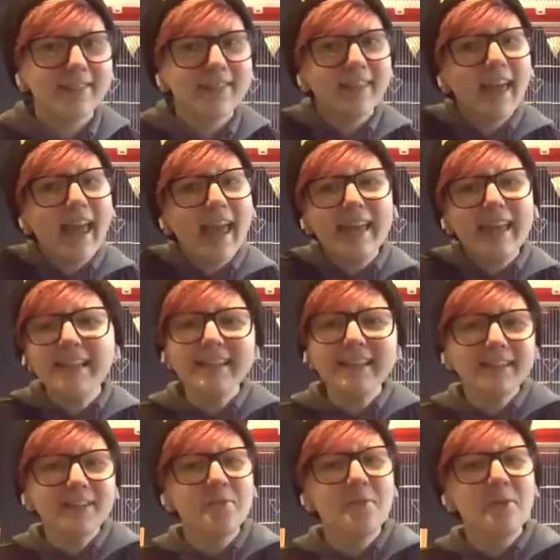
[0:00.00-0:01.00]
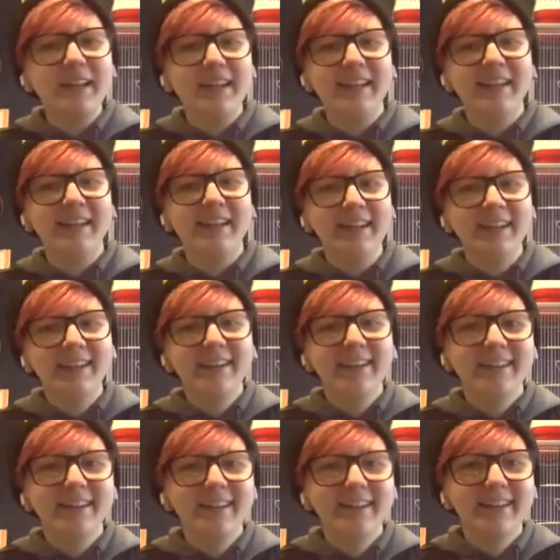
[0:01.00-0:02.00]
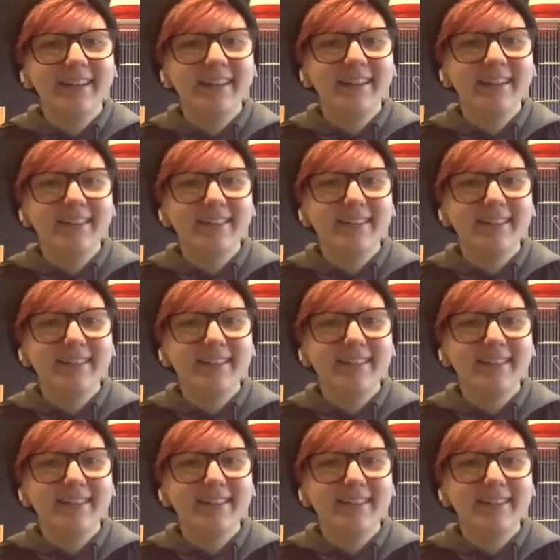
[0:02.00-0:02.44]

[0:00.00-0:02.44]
The Alien Queen! The